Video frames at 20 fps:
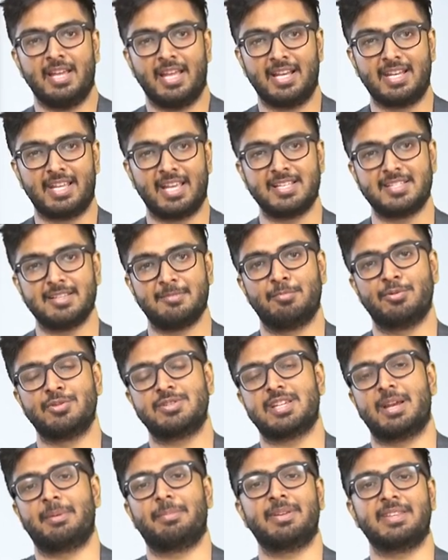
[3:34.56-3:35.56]
In case of
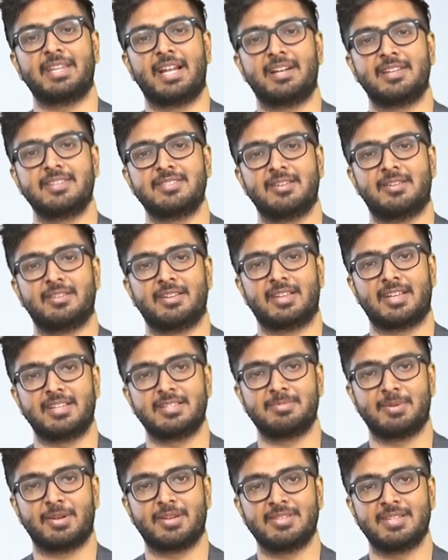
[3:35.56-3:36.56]
bootstrapping, that is not the
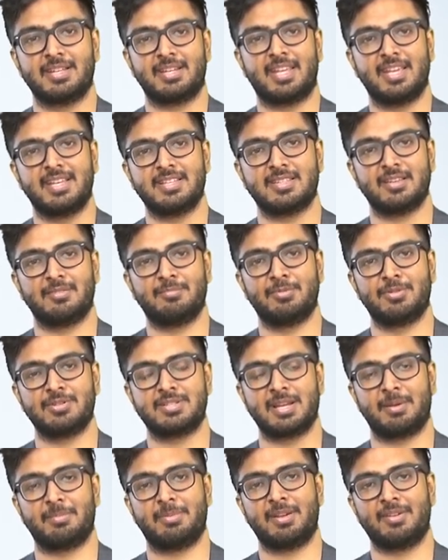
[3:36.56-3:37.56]
case, because in case of
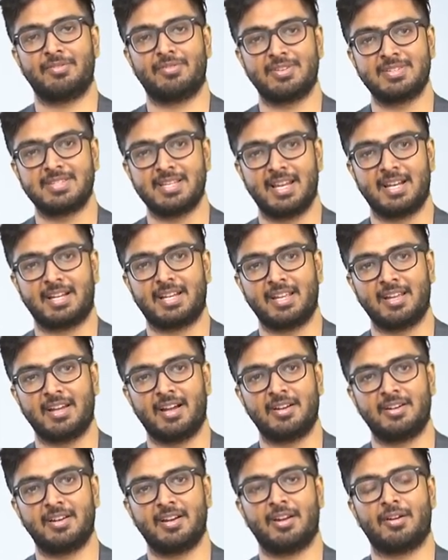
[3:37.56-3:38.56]
bootstrapping, if you're selecting
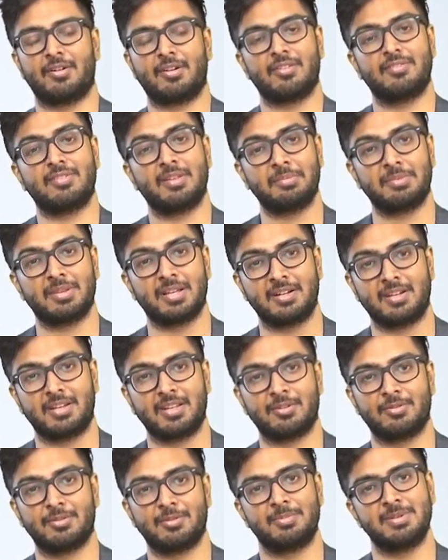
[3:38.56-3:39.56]
100 out of them,
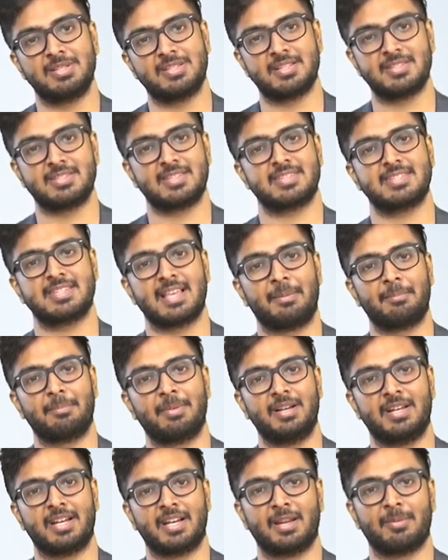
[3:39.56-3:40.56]
30 could be just the
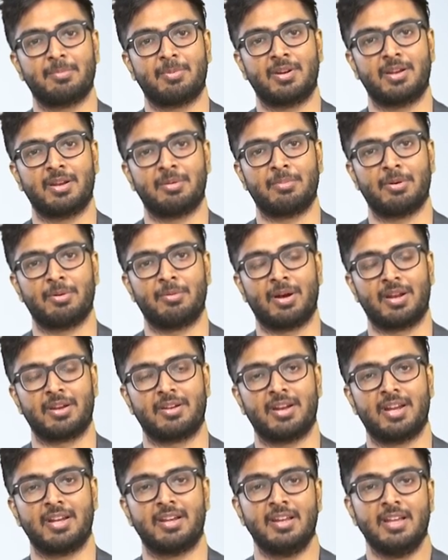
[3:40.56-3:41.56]
sample data point number 1,
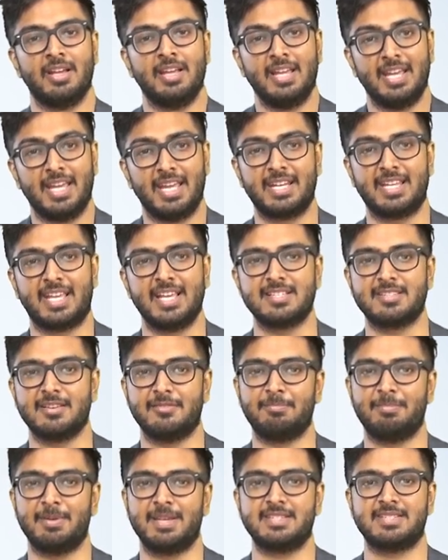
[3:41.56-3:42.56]
right? In case
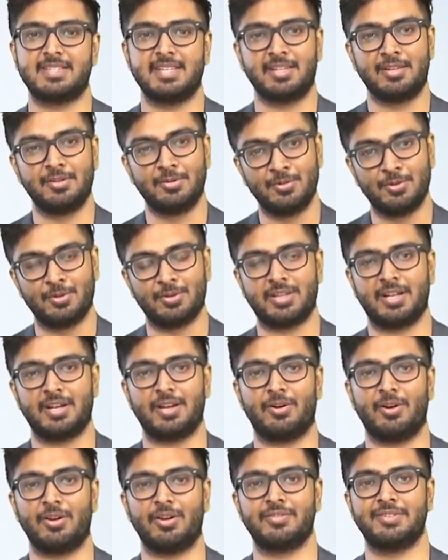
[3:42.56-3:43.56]
of pasting, you know that
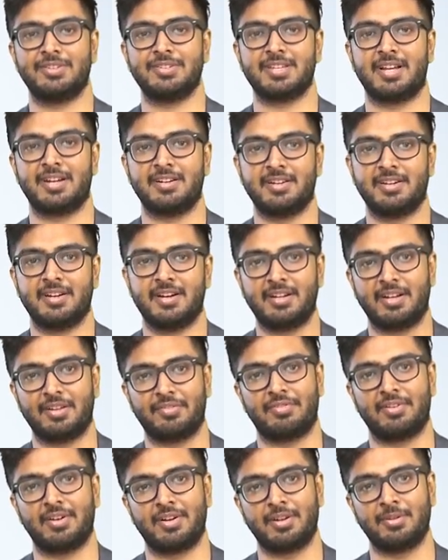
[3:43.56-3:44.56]
all of those 100 are
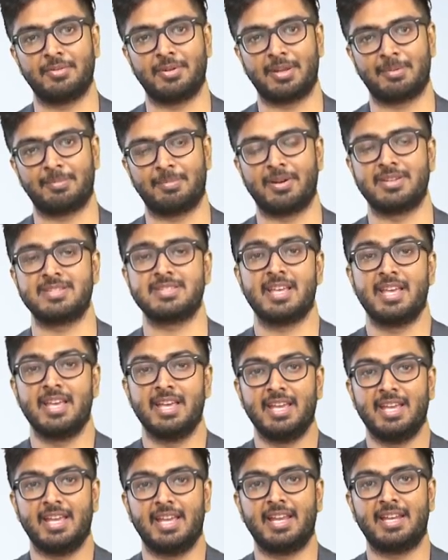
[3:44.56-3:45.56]
different unique points.
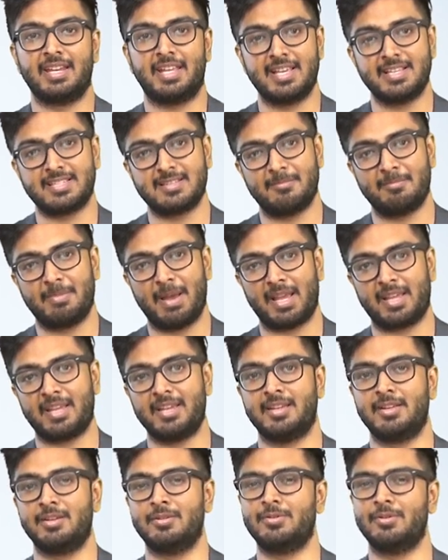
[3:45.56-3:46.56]
In case of
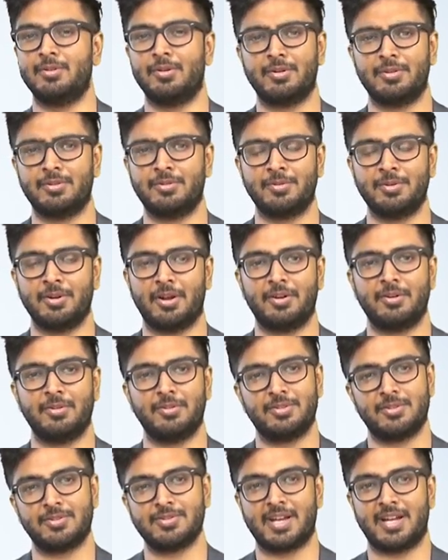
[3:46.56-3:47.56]
bagging, you know, do not
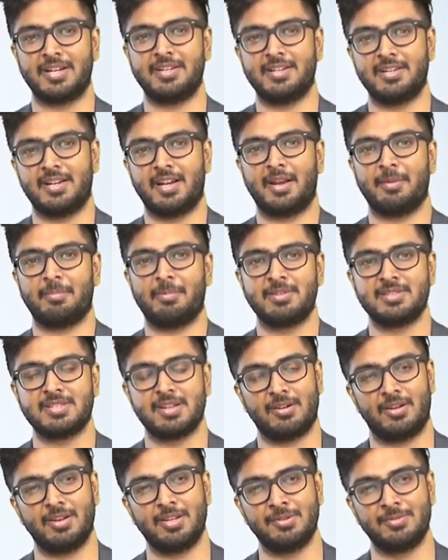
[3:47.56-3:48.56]
know those 100 data points
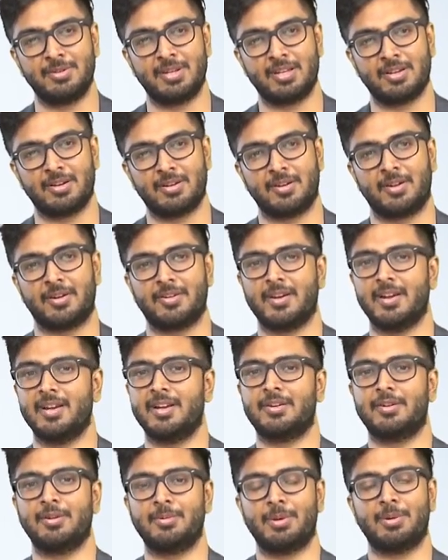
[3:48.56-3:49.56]
are all unique or not, right?
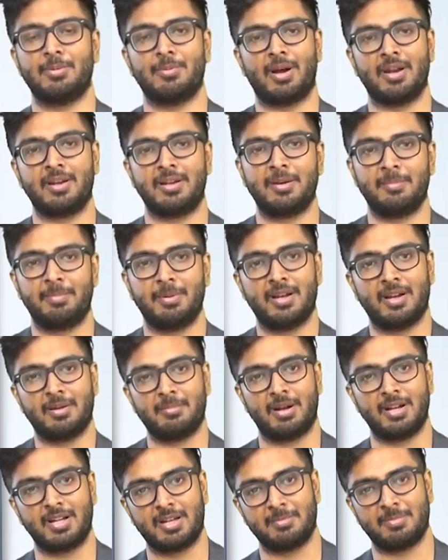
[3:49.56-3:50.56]
It could be one repeated
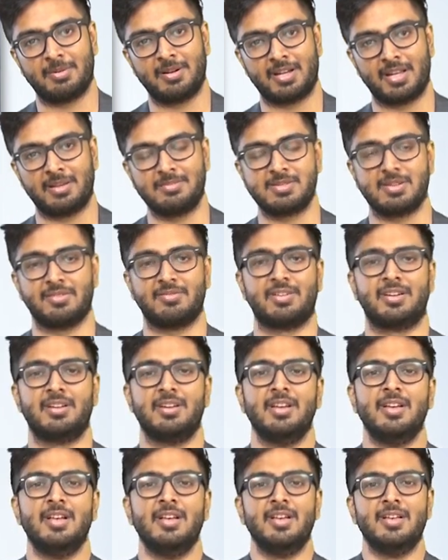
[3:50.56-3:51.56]
multiple times over.
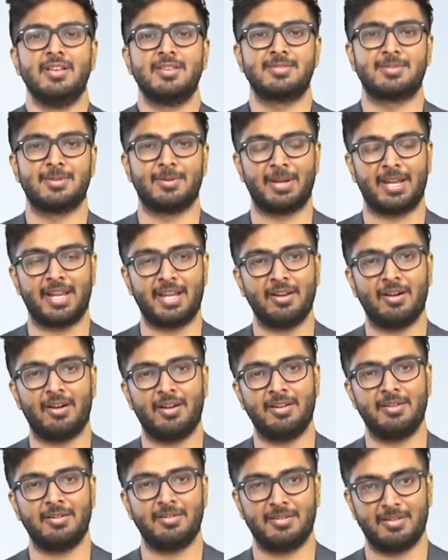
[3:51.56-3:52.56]
So in
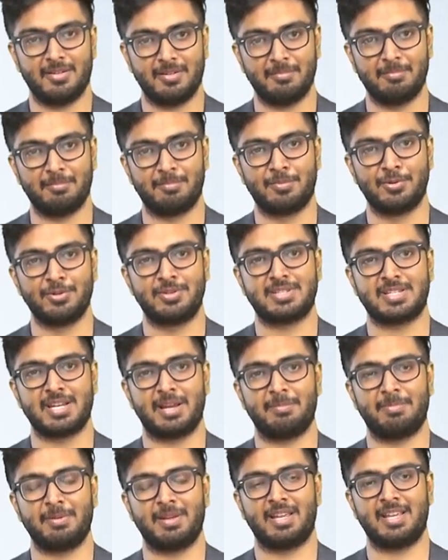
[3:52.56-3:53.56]
all,
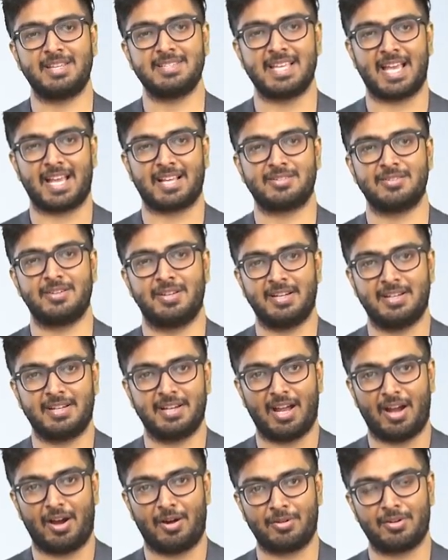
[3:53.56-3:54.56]
bootstrapping is
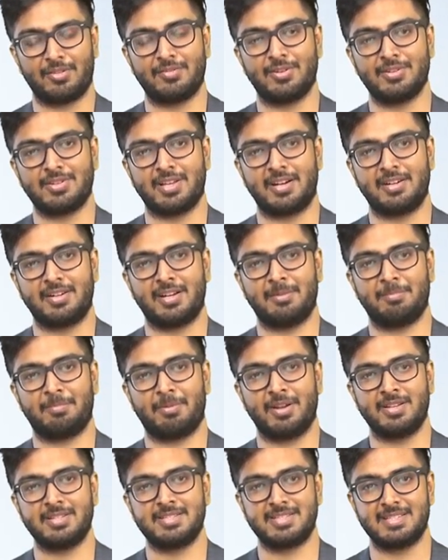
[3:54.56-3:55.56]
actually, out of those 100
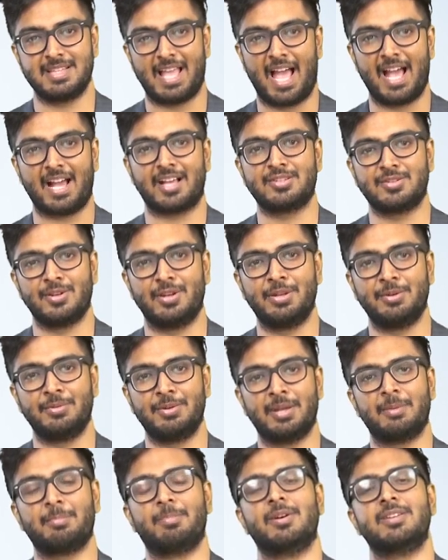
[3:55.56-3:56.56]
points, actual
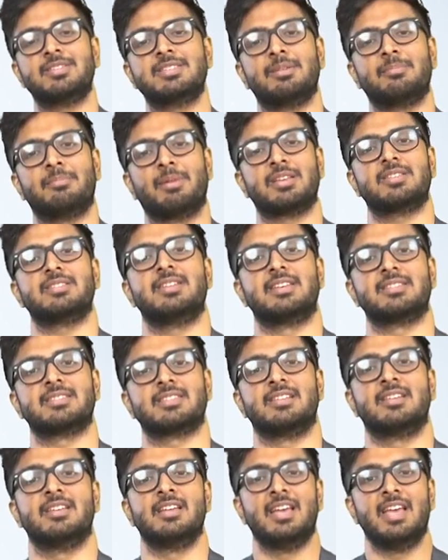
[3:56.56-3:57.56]
unique points are much
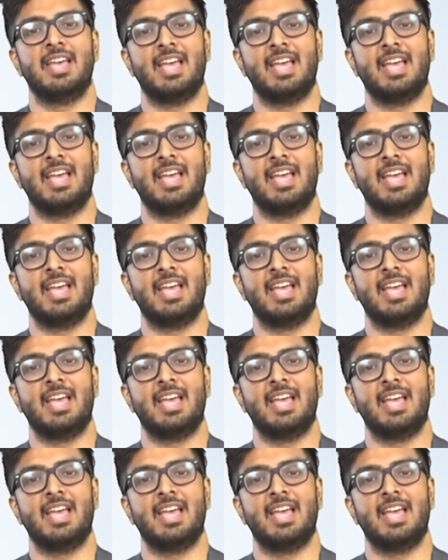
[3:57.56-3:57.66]
lesser.